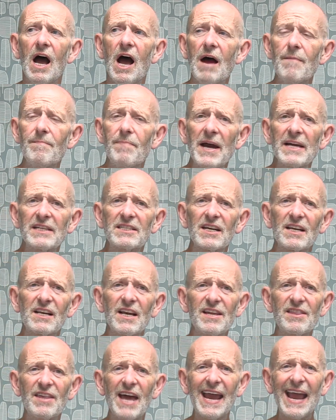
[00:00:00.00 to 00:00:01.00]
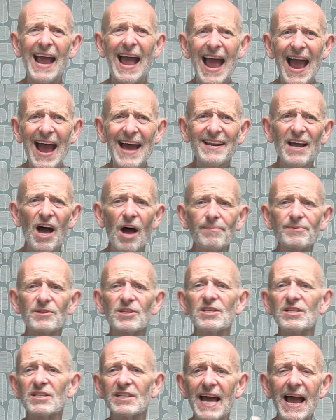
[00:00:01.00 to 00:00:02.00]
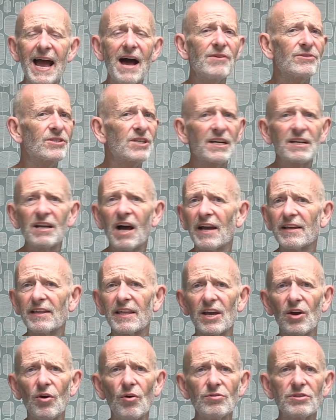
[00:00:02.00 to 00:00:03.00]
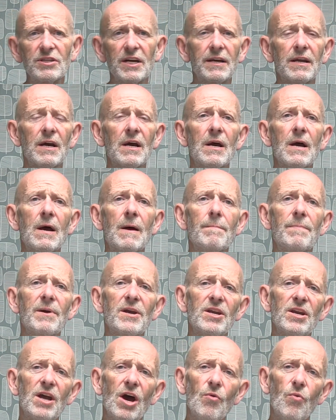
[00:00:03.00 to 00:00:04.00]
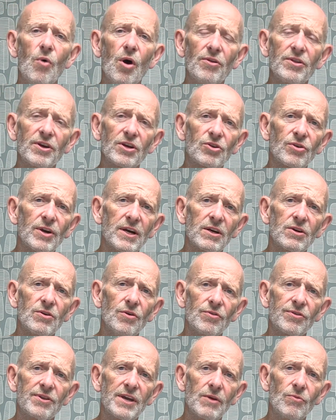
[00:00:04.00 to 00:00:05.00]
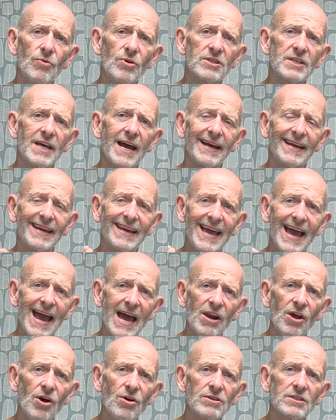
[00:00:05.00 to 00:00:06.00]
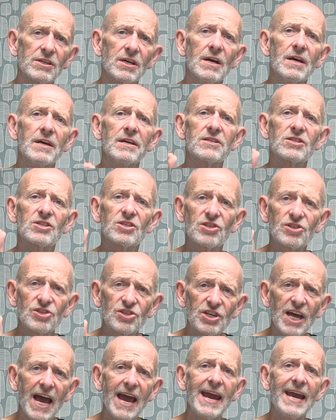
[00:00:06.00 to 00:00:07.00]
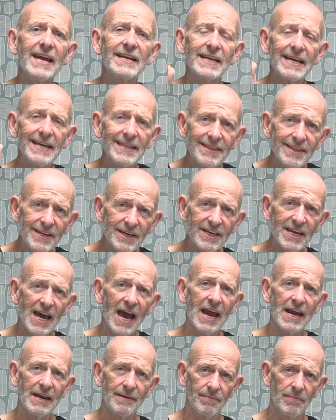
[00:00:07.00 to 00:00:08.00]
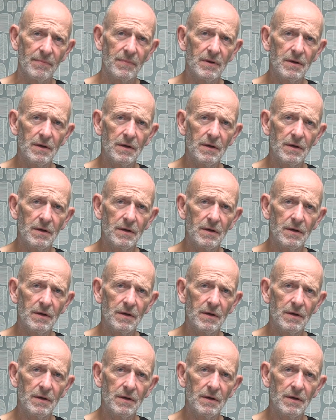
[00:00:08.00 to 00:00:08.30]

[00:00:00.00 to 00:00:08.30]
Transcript: and basically they had ups and downs, they're like they all did, but you know what, the critical thing was that Kellogg's stayed in the game.